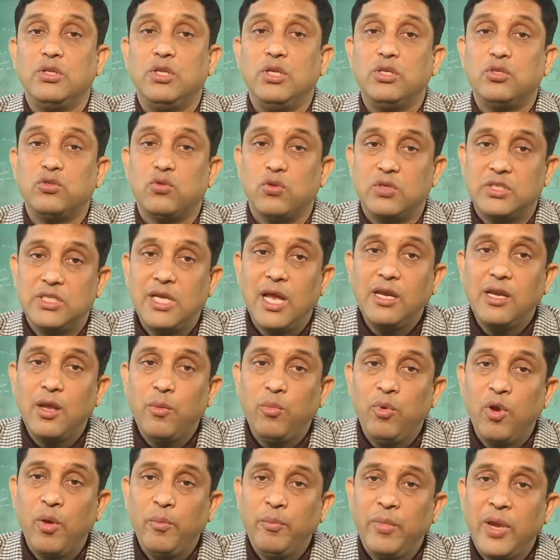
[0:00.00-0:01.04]
the social
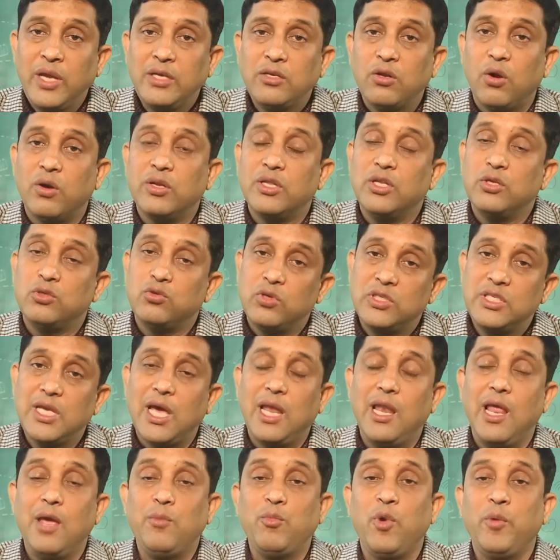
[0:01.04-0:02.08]
development or the
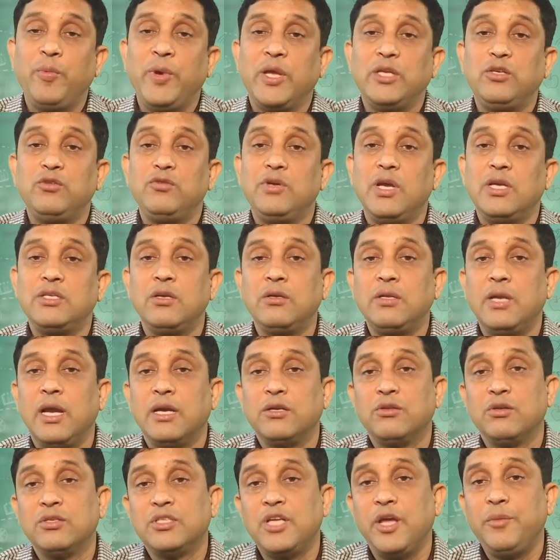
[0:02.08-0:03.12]
social aim of education,
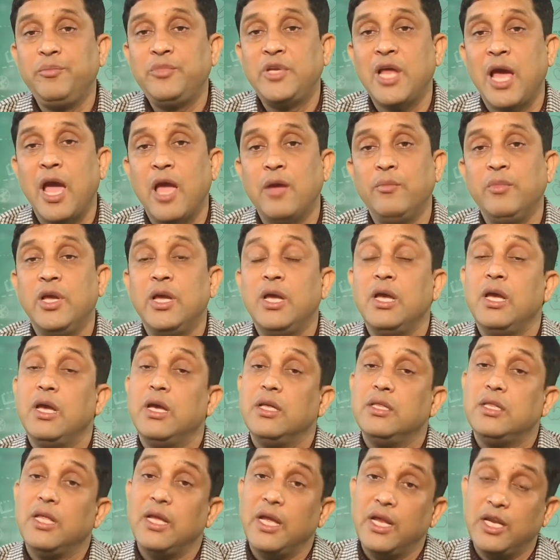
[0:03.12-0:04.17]
at the same time
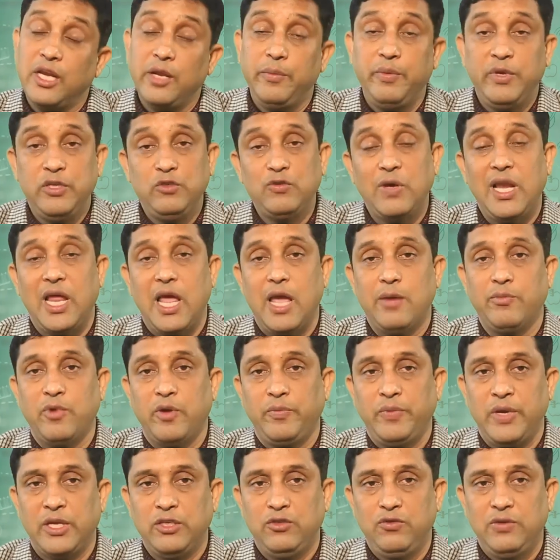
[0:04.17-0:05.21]
the individual aim
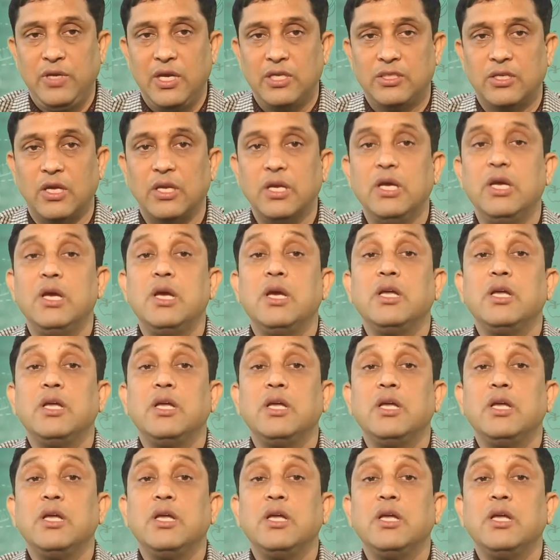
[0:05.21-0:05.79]
of education.